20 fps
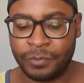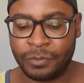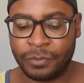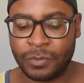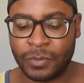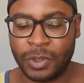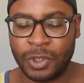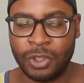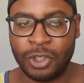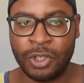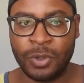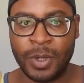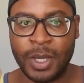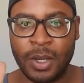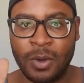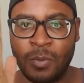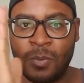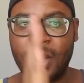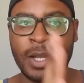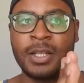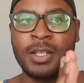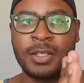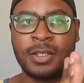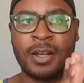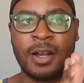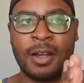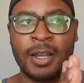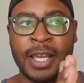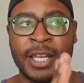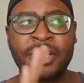doing one
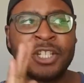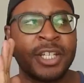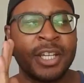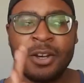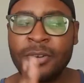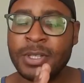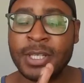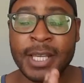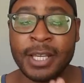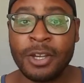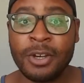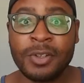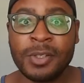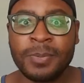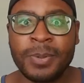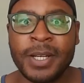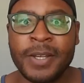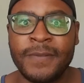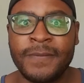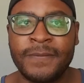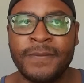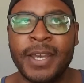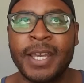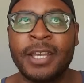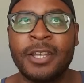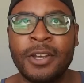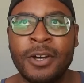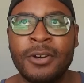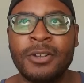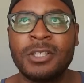song, and it
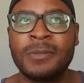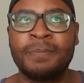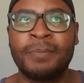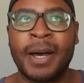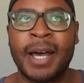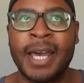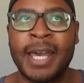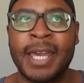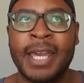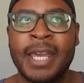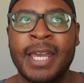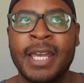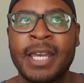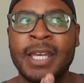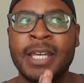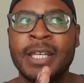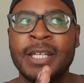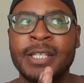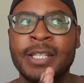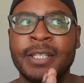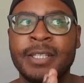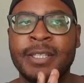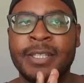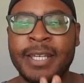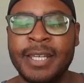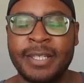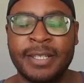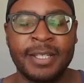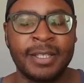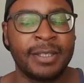goes by
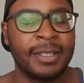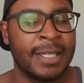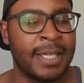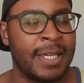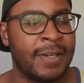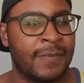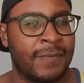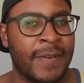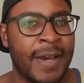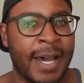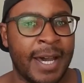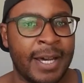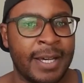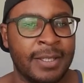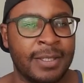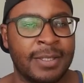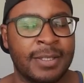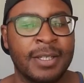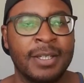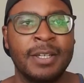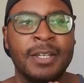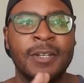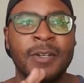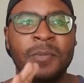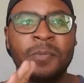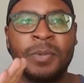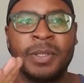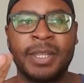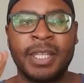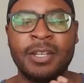decently fast,
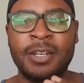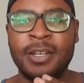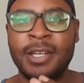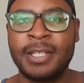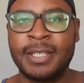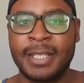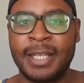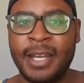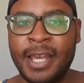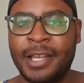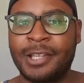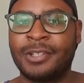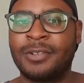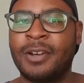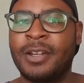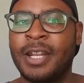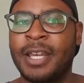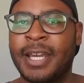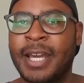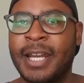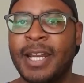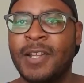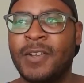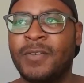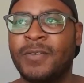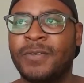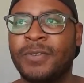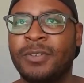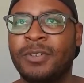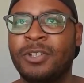but then you get to the next song, it kind
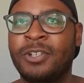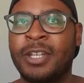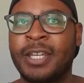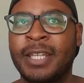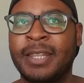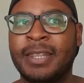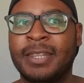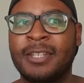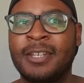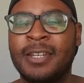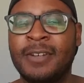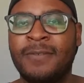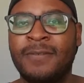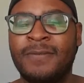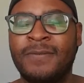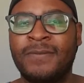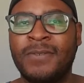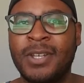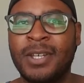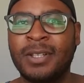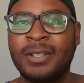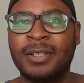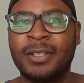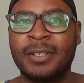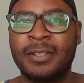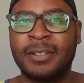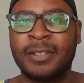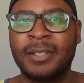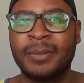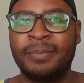of you feel a
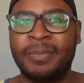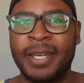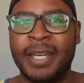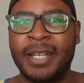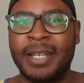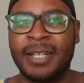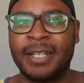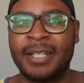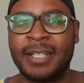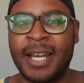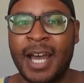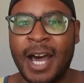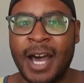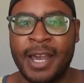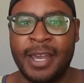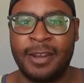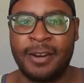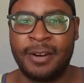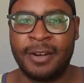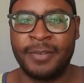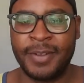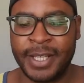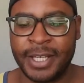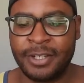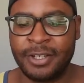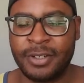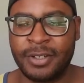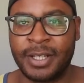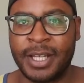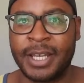little bit tired because
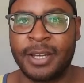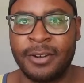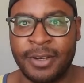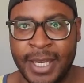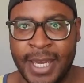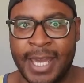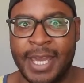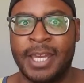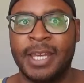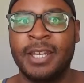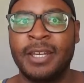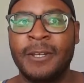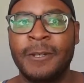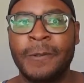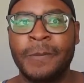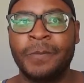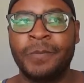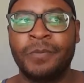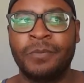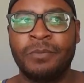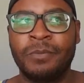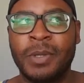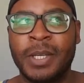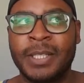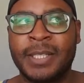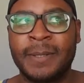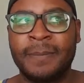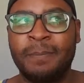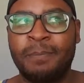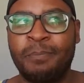you're like, okay, it's
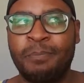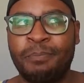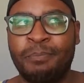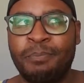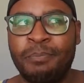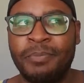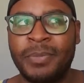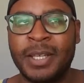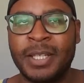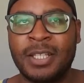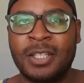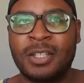the